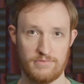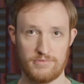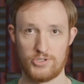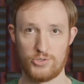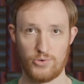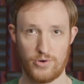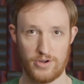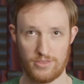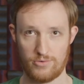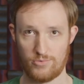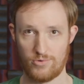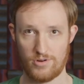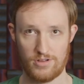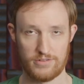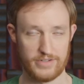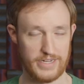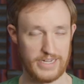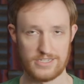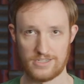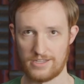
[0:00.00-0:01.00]
Joy to the
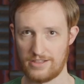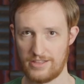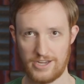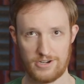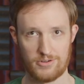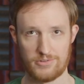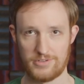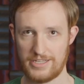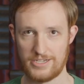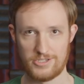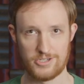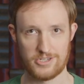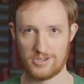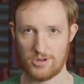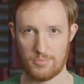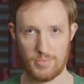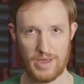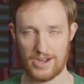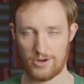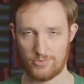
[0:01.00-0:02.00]
World. It's literally just
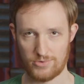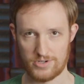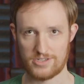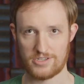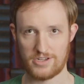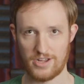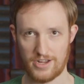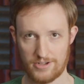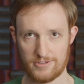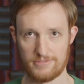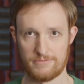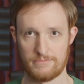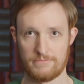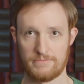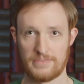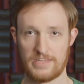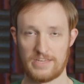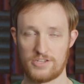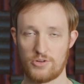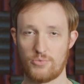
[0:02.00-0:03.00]
a backwards scale.
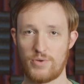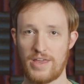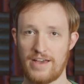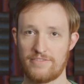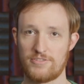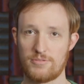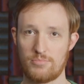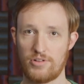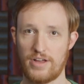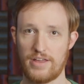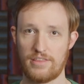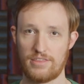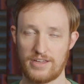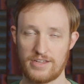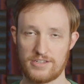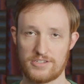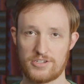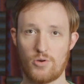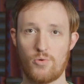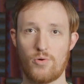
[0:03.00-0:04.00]
So we have to play
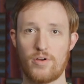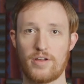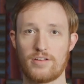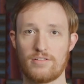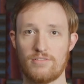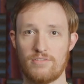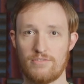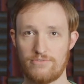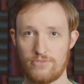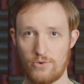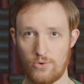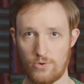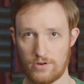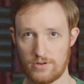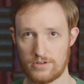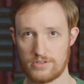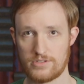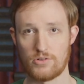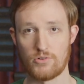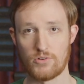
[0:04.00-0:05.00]
things going
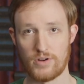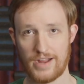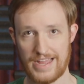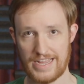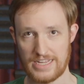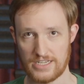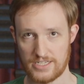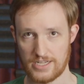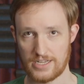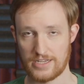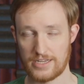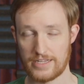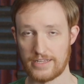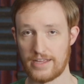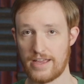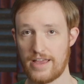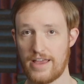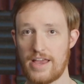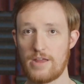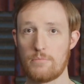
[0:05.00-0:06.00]
forwards or
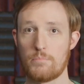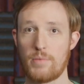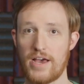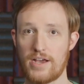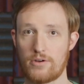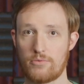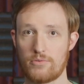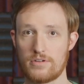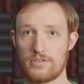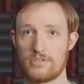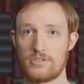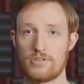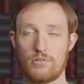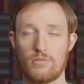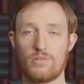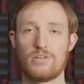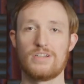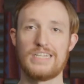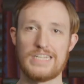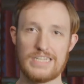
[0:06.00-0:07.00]
ascending and backwards
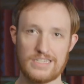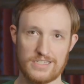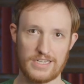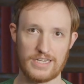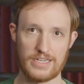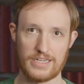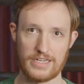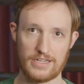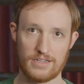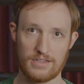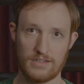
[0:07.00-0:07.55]
or descending.